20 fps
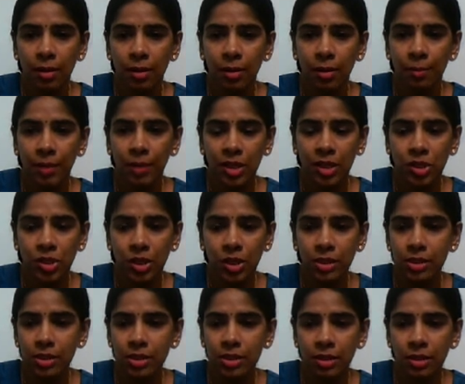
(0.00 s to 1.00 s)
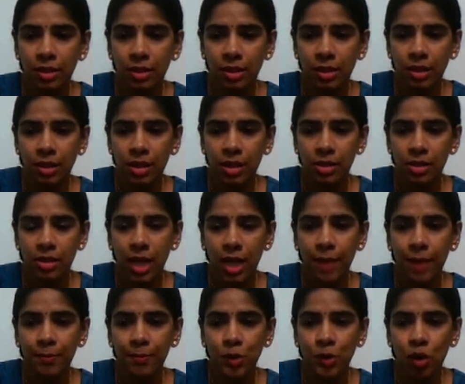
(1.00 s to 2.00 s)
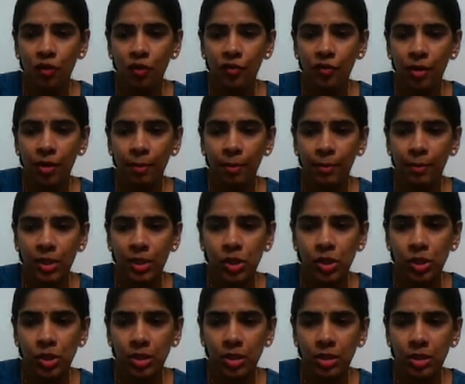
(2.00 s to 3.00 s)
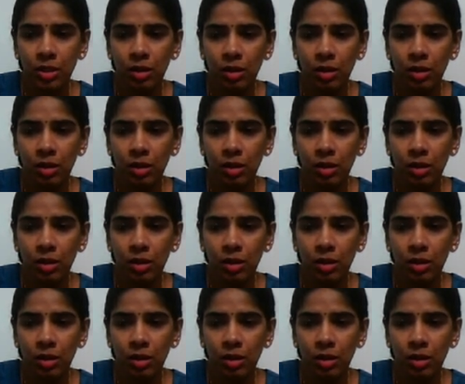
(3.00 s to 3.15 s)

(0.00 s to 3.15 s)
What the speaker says: mixtures, types of mixtures,